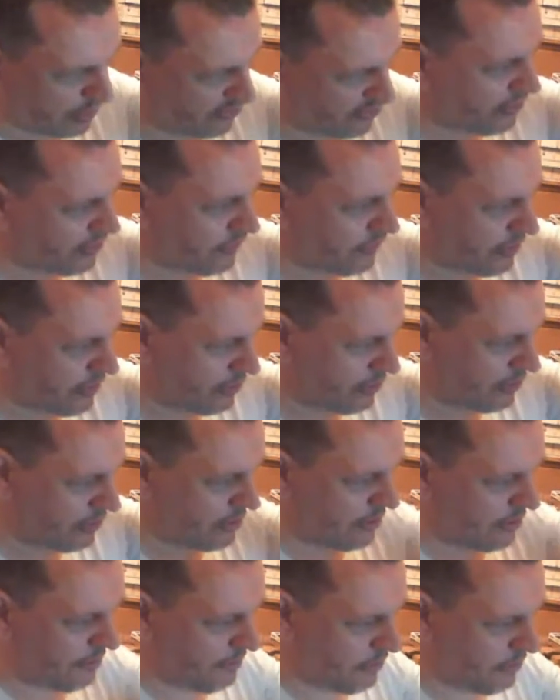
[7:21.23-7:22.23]
put it on and
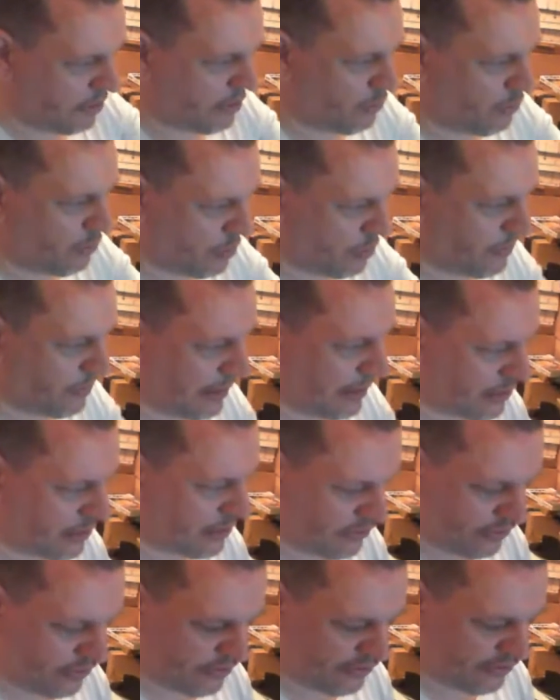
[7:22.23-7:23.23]
see if it
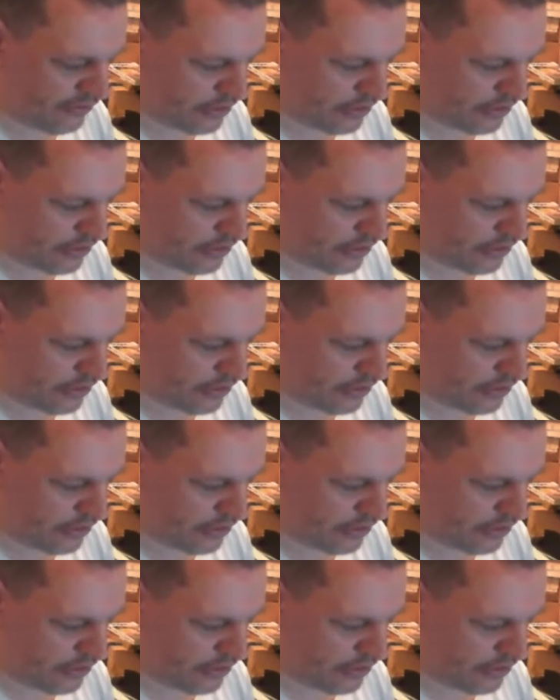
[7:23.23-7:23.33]
would